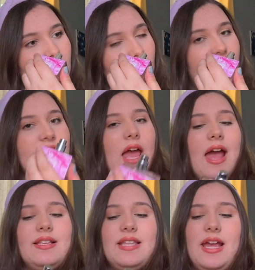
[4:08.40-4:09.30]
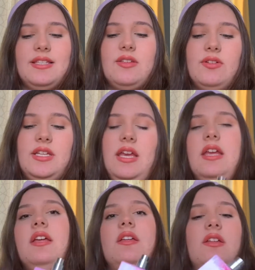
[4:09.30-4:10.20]
which has that
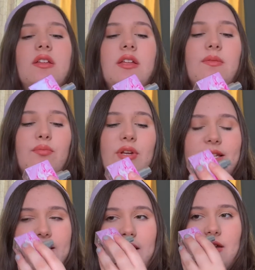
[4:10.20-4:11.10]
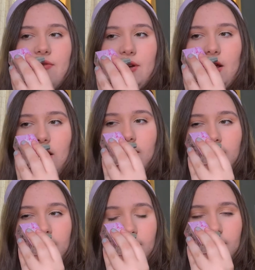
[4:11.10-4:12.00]
salty, breezy vanilla
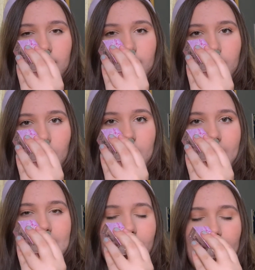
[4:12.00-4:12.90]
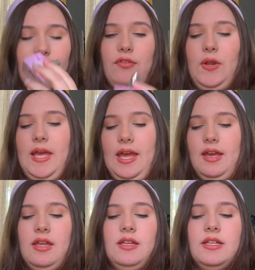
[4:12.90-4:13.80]
with a hint of like a fruity
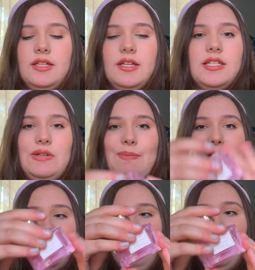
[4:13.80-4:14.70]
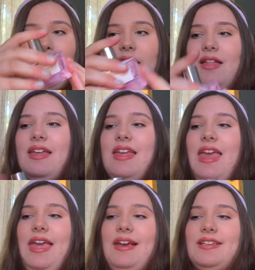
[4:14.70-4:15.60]
kick. So it pairs really well,
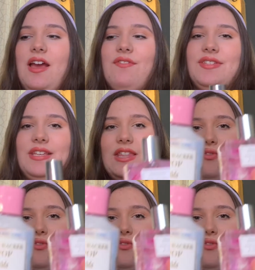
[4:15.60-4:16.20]
and obviously the